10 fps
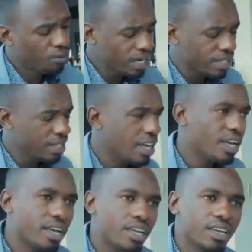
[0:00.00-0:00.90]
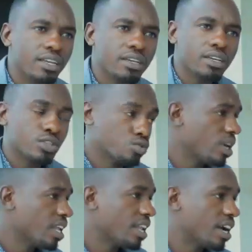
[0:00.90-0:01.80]
one
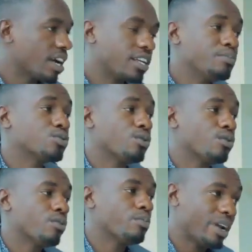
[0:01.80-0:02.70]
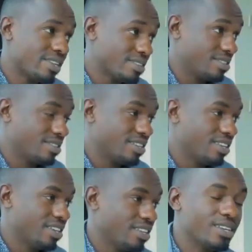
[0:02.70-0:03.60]
swala la crypto price,
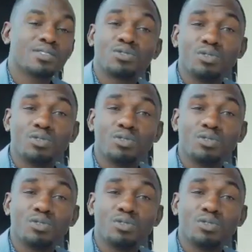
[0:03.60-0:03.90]
there is